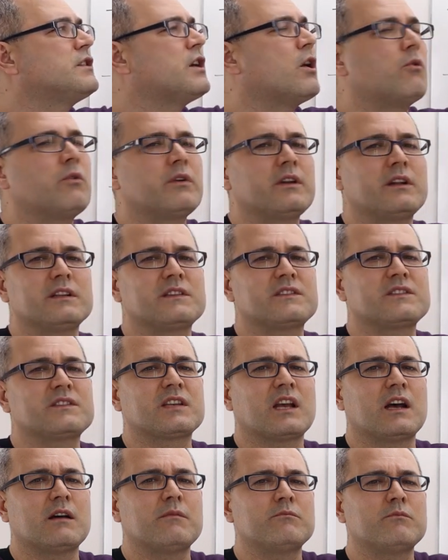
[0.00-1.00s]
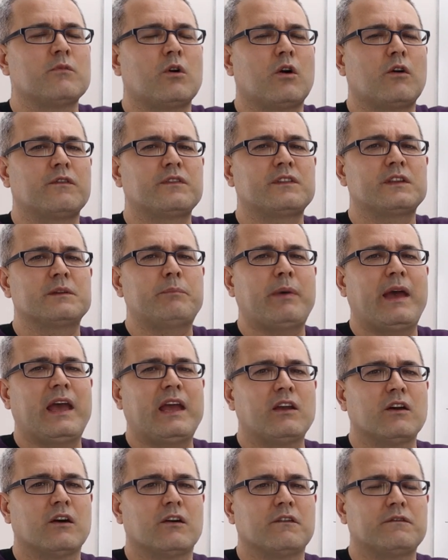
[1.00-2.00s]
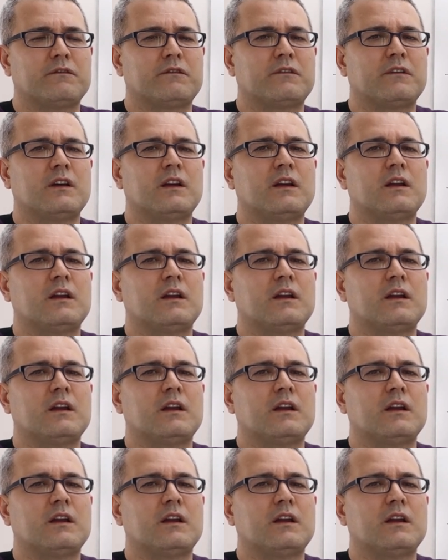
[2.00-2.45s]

total sum of the payoff